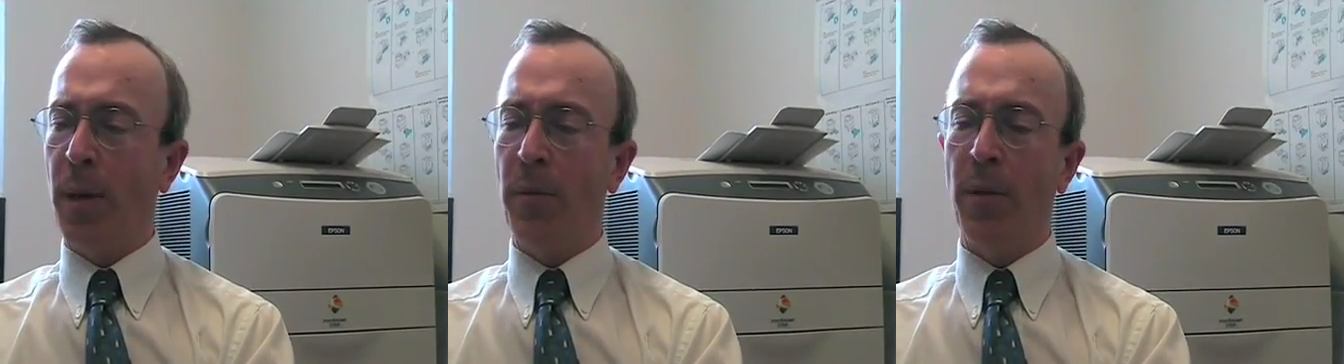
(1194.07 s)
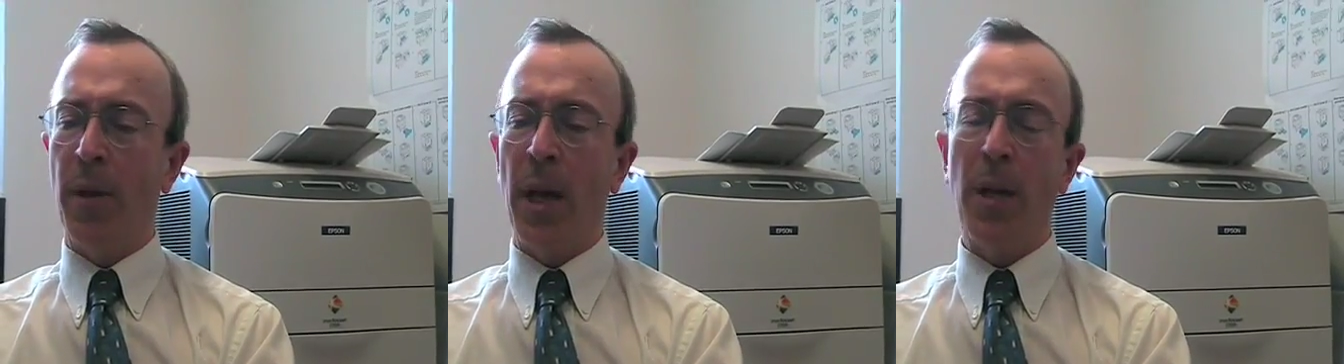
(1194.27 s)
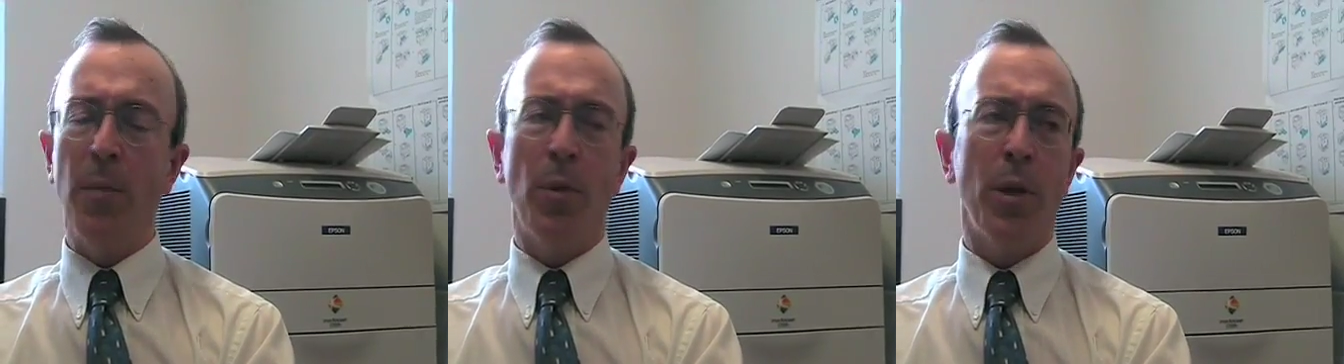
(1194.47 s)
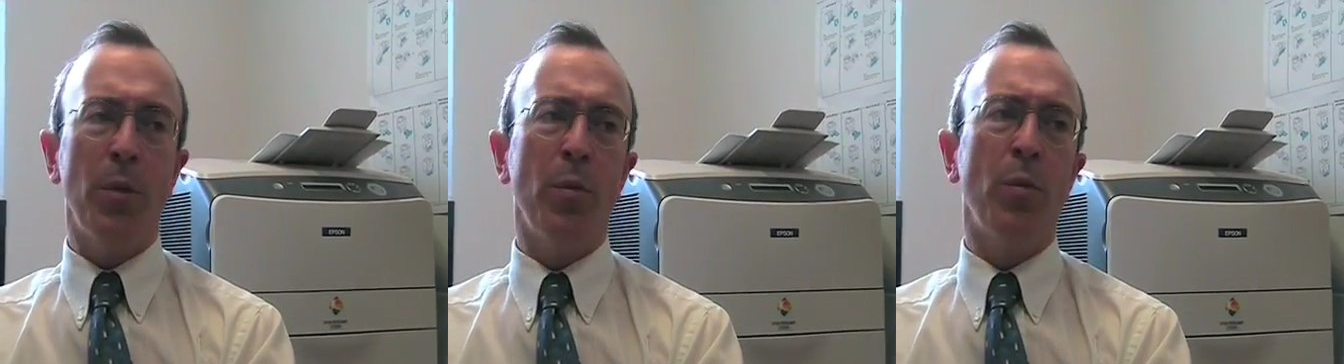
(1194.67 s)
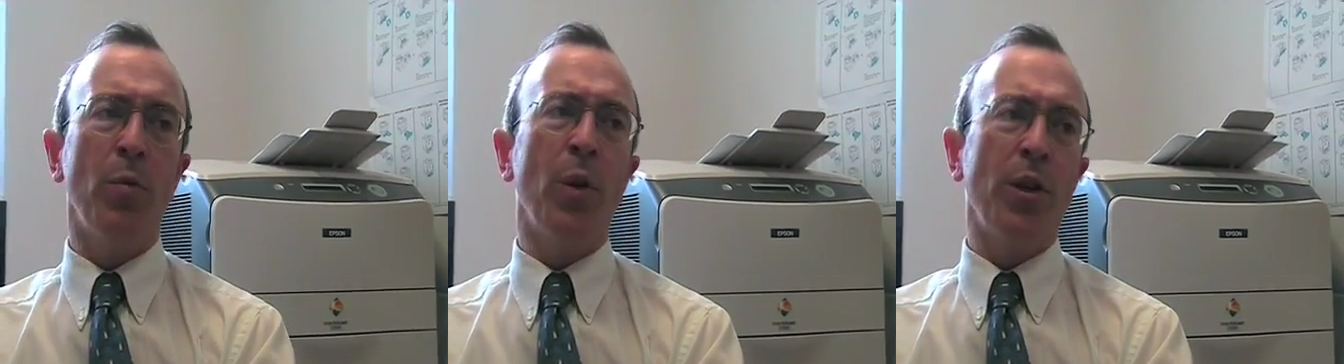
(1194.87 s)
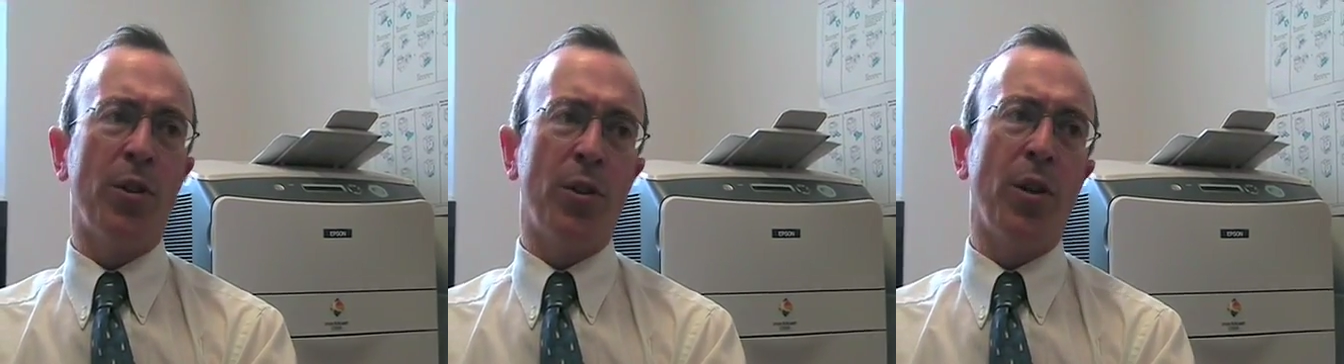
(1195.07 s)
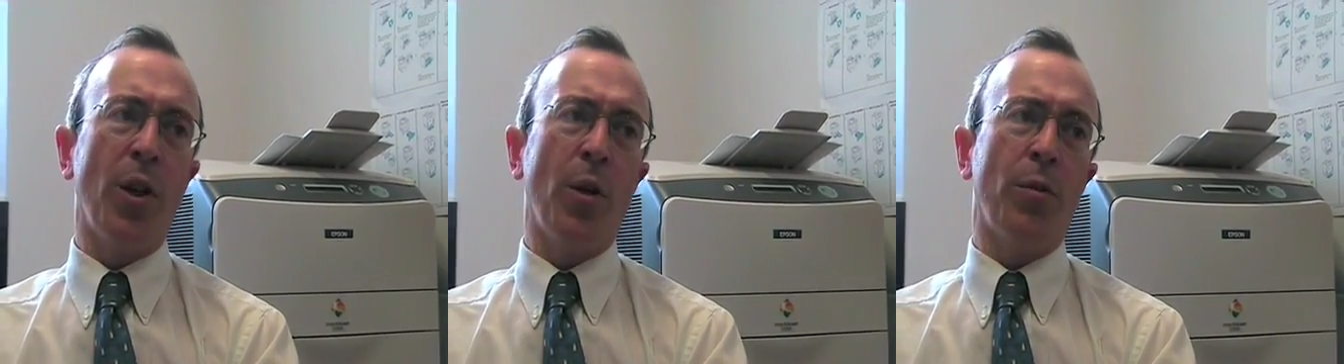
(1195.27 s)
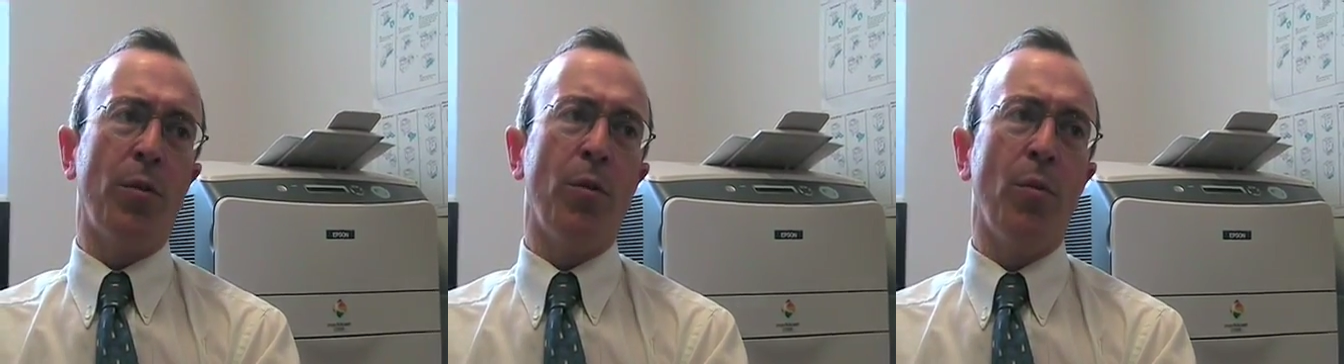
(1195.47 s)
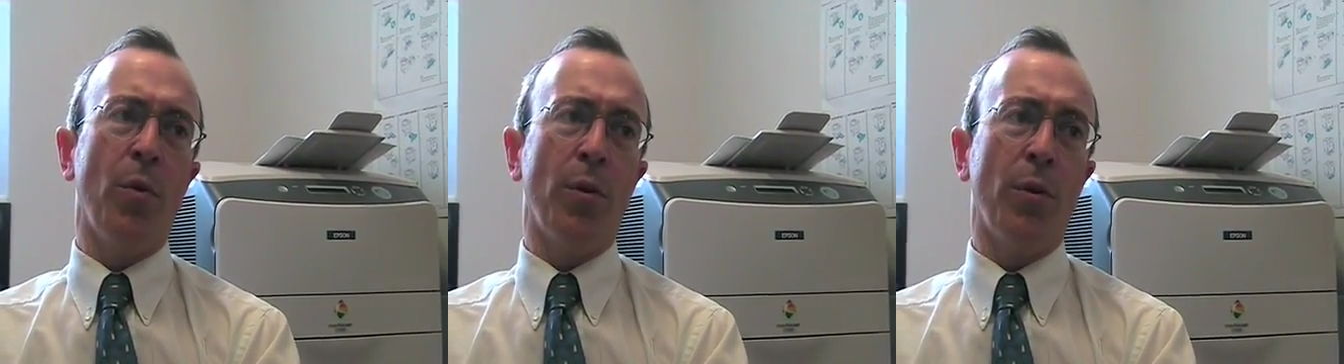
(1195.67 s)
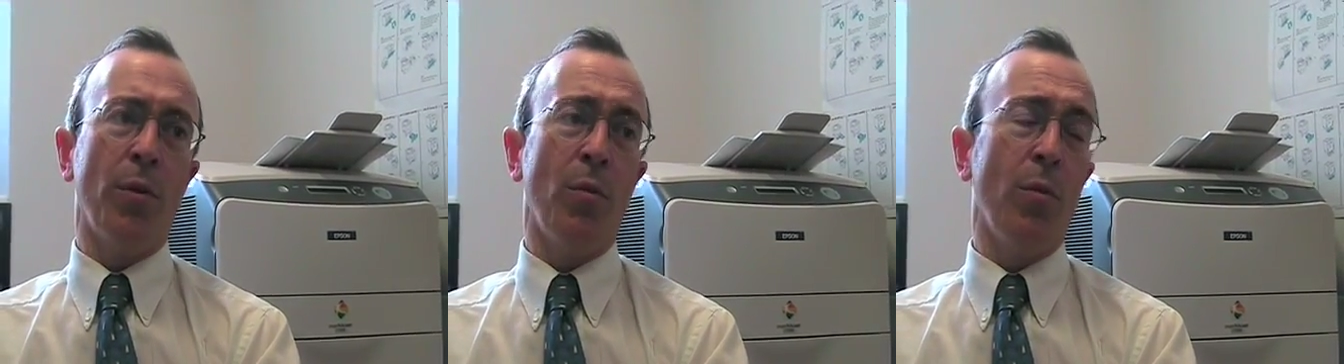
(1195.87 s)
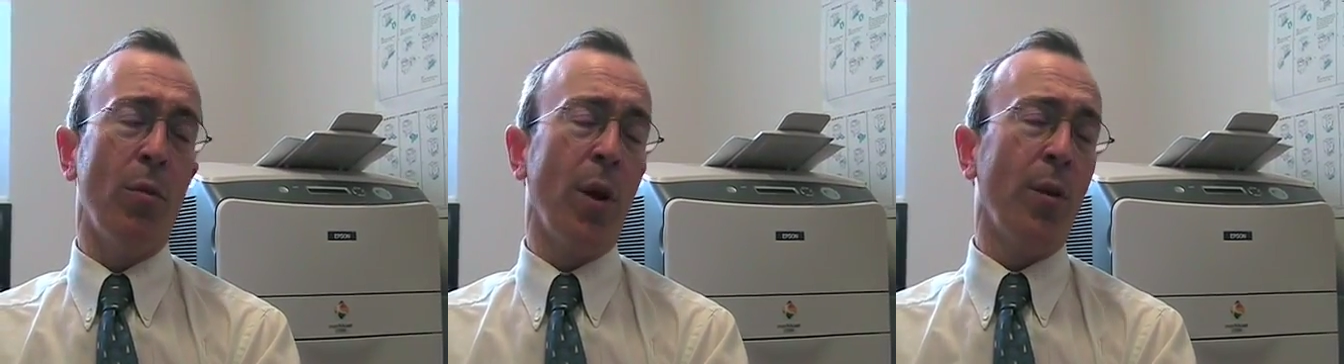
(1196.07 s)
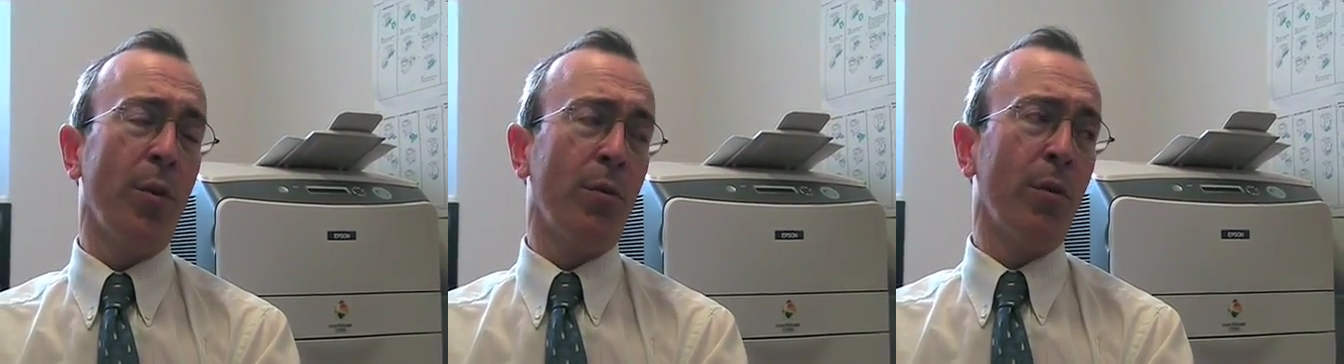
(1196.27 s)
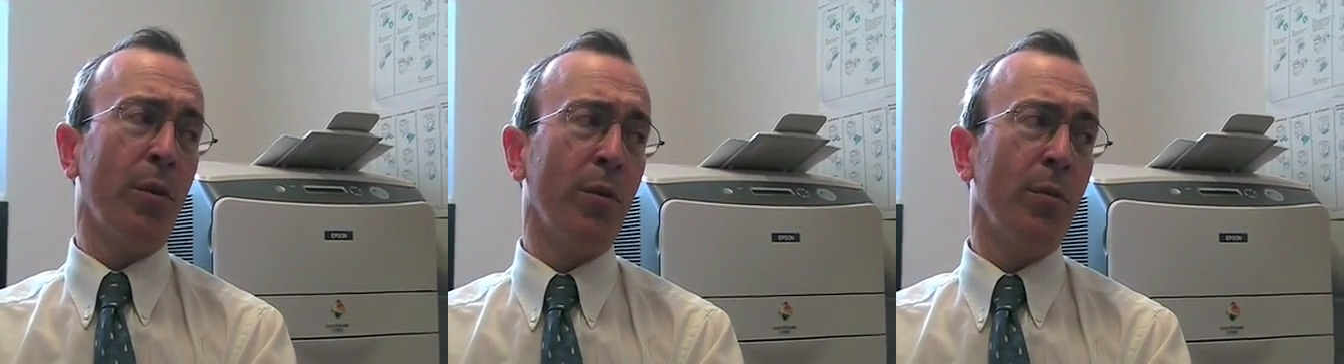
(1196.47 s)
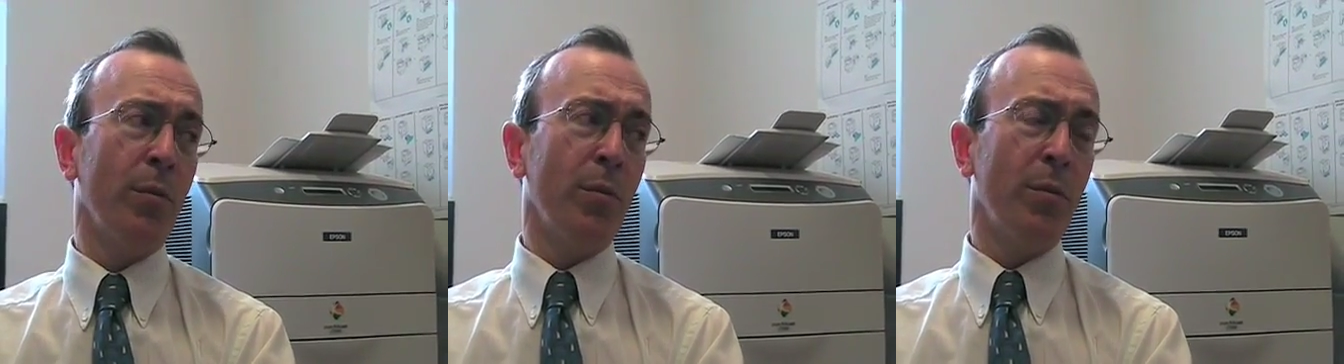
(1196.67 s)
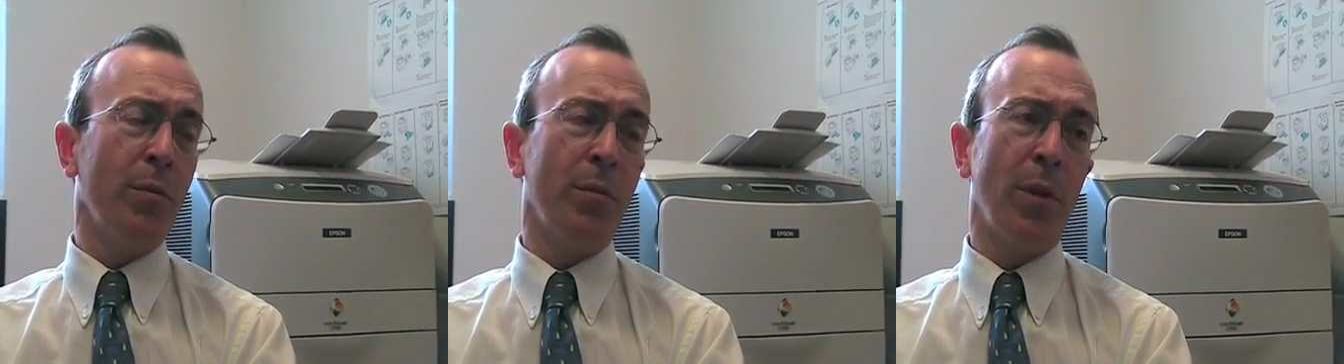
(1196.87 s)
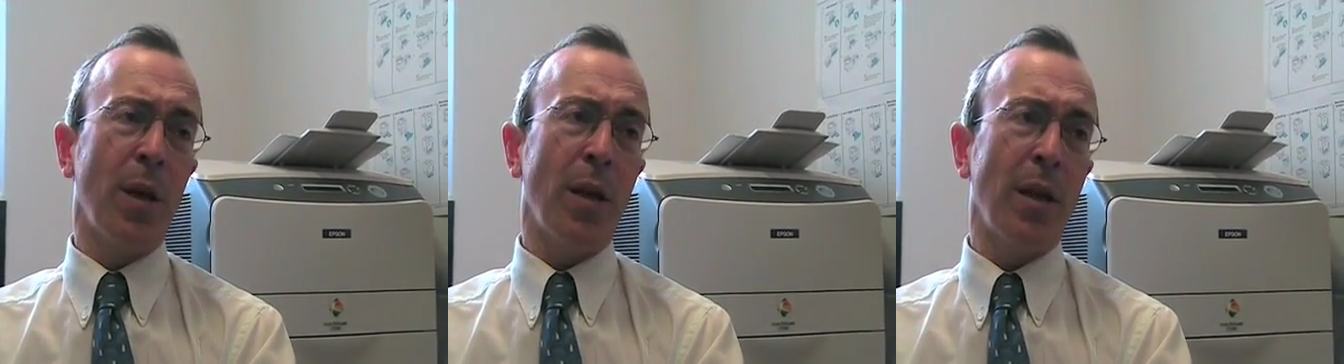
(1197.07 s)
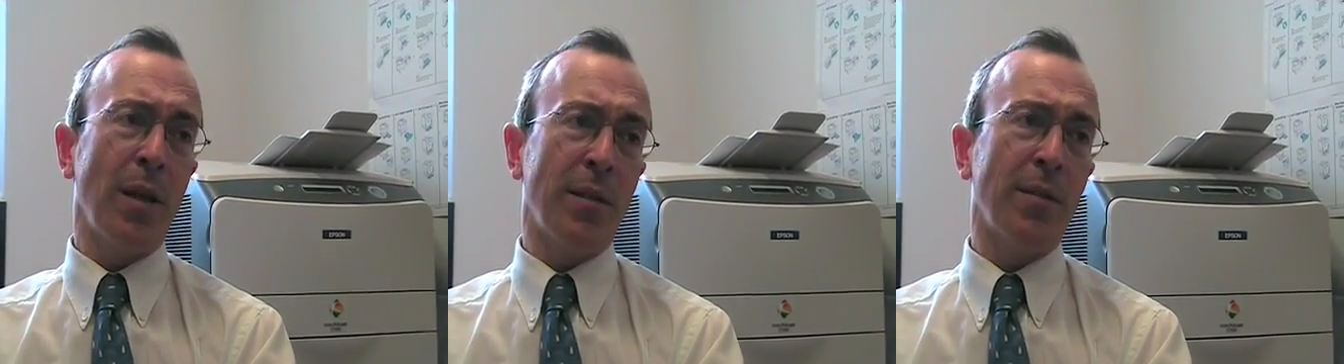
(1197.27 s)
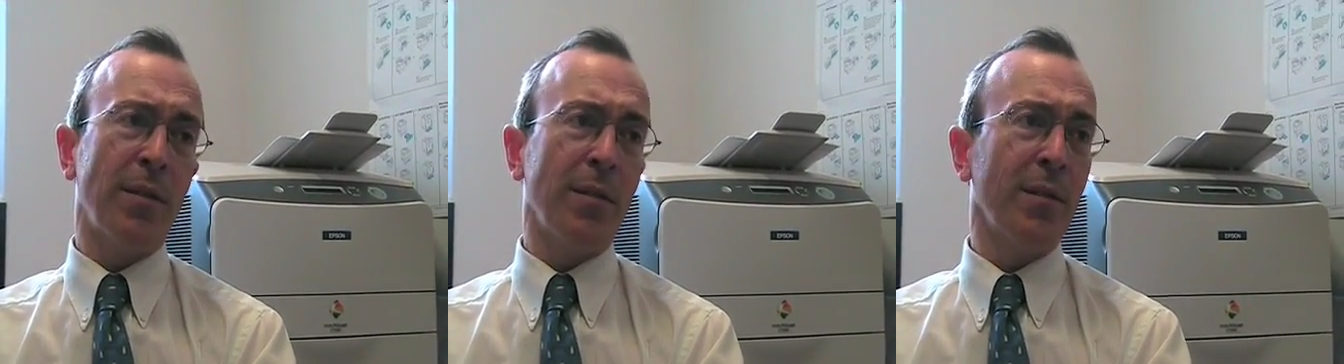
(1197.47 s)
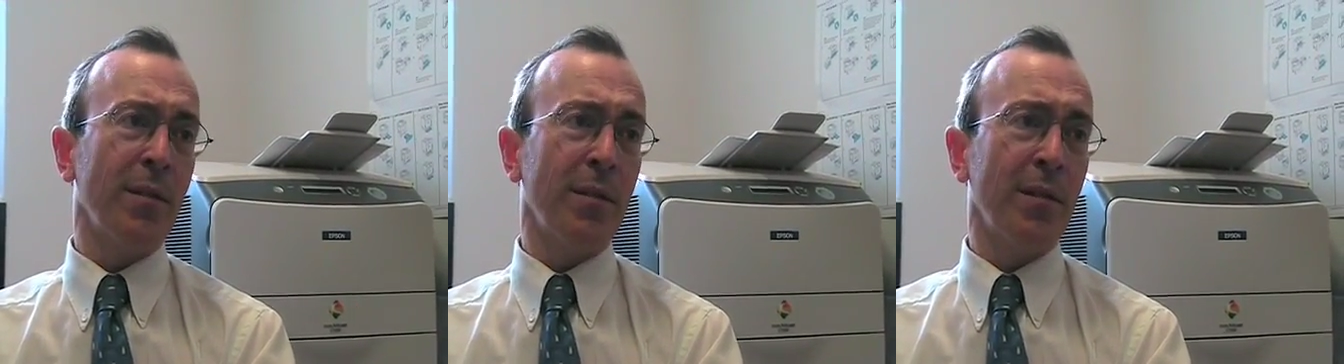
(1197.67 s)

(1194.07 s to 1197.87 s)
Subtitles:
believe that anybody would wish to go through what you all go through unless,